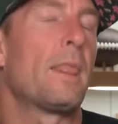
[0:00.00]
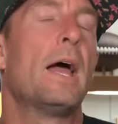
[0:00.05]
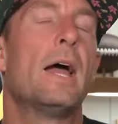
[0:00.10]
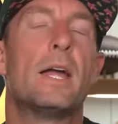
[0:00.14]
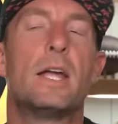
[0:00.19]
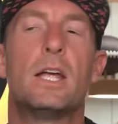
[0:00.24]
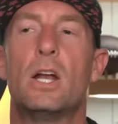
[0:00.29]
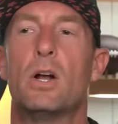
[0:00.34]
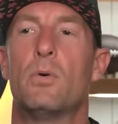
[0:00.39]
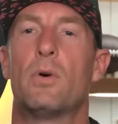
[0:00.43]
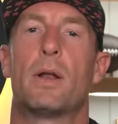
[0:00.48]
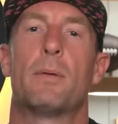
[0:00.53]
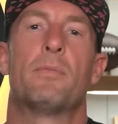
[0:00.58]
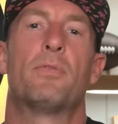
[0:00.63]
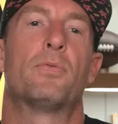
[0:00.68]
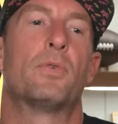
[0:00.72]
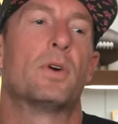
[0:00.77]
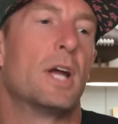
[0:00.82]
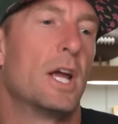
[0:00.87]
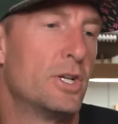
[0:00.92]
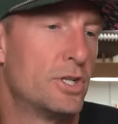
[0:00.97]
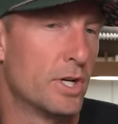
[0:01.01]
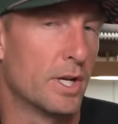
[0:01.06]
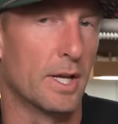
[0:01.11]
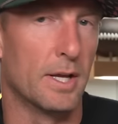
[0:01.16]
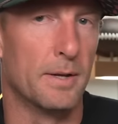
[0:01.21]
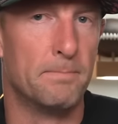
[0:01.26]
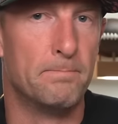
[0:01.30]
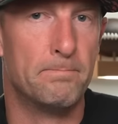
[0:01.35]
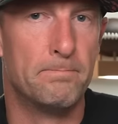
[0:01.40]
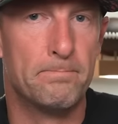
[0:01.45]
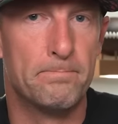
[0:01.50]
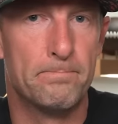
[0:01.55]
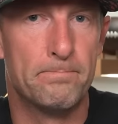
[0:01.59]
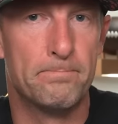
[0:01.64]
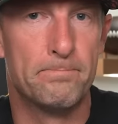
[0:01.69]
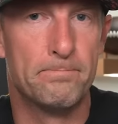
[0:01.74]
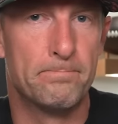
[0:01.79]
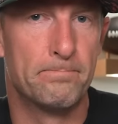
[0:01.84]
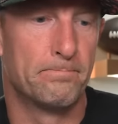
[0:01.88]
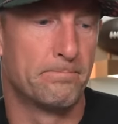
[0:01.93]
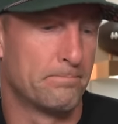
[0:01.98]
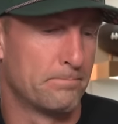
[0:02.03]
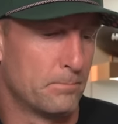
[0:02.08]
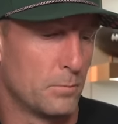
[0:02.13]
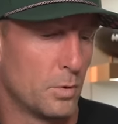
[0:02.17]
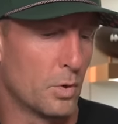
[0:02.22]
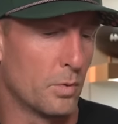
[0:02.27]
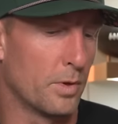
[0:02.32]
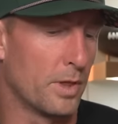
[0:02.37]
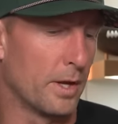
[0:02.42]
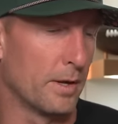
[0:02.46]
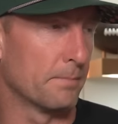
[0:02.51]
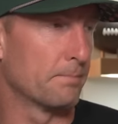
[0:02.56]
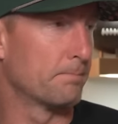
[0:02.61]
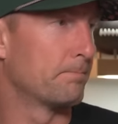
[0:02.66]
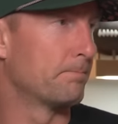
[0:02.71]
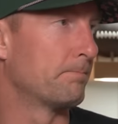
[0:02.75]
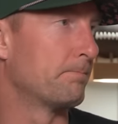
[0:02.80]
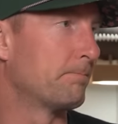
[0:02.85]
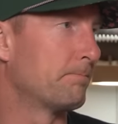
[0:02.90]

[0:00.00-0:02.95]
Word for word: hey, you know what? I'm a free agent again. What do we think?